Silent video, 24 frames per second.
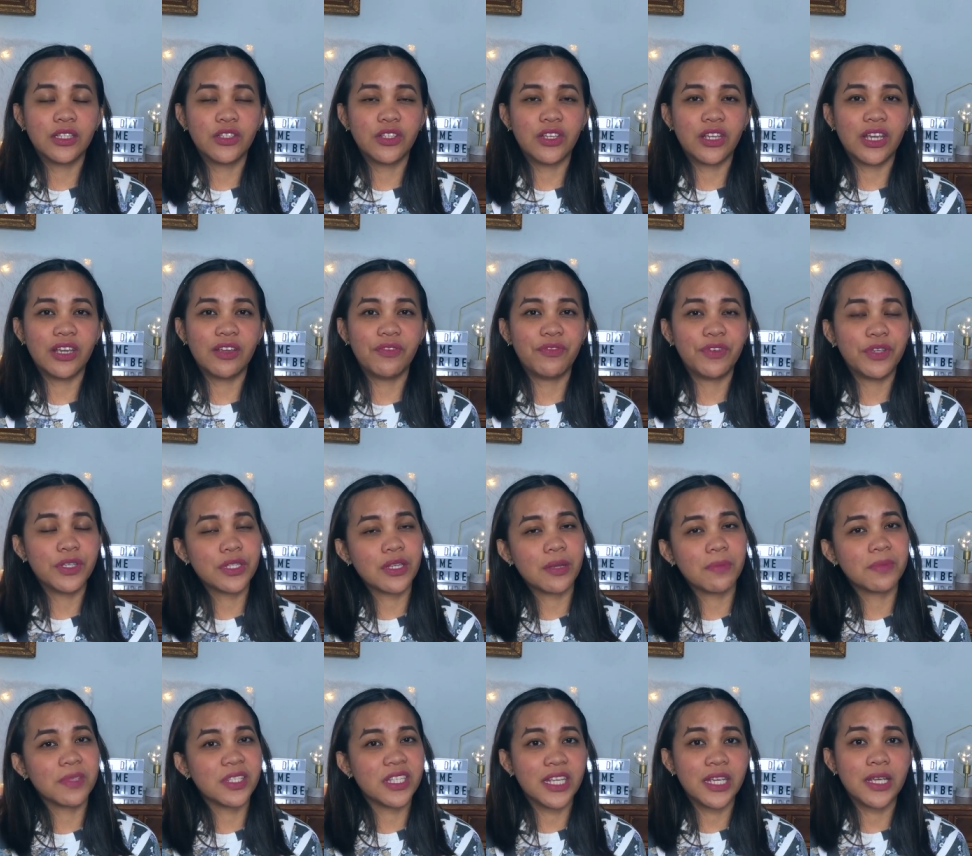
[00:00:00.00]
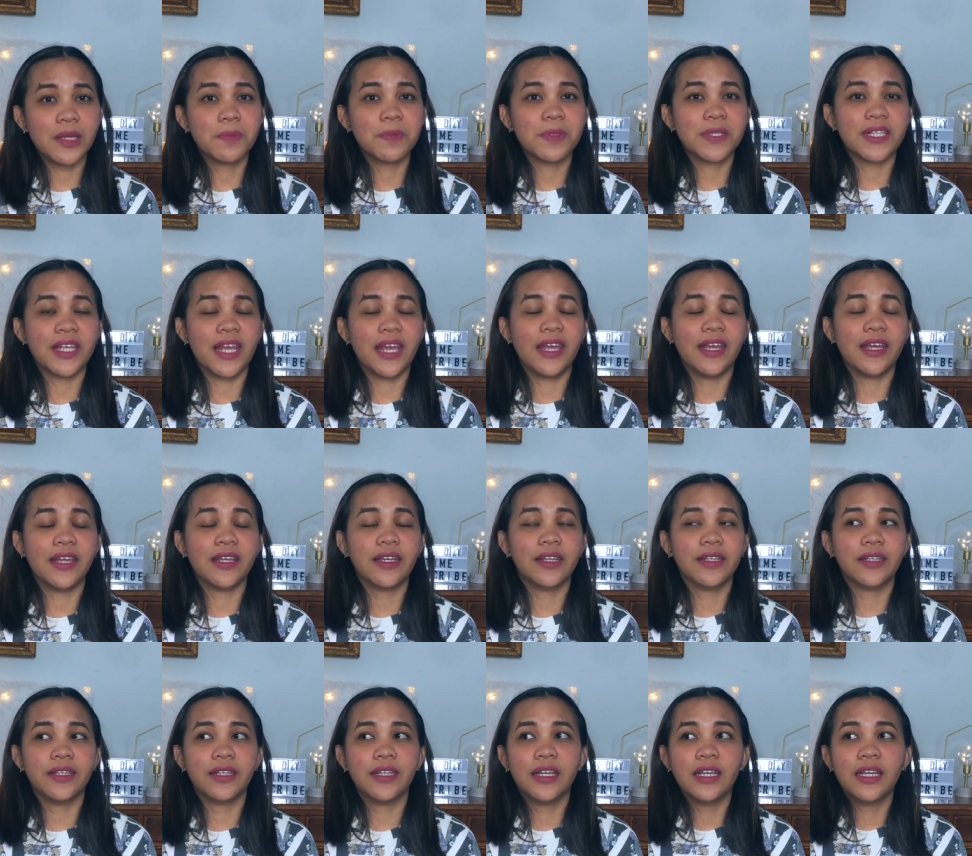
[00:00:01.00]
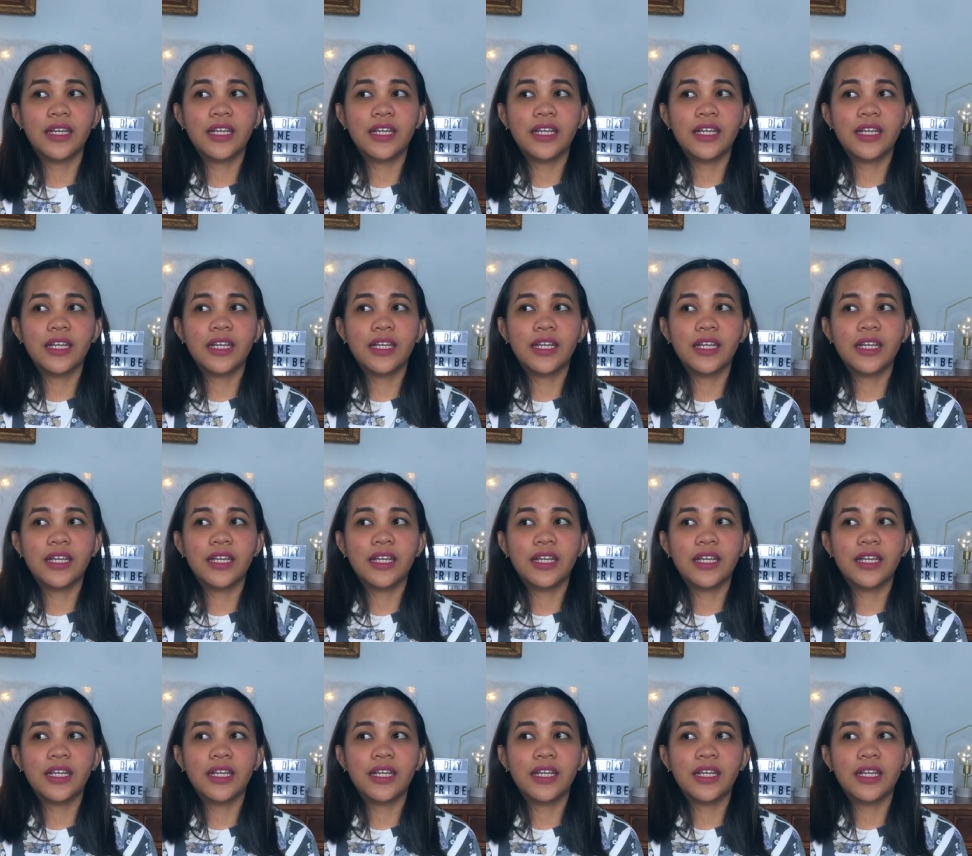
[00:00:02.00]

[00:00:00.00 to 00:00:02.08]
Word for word: to give you some tips and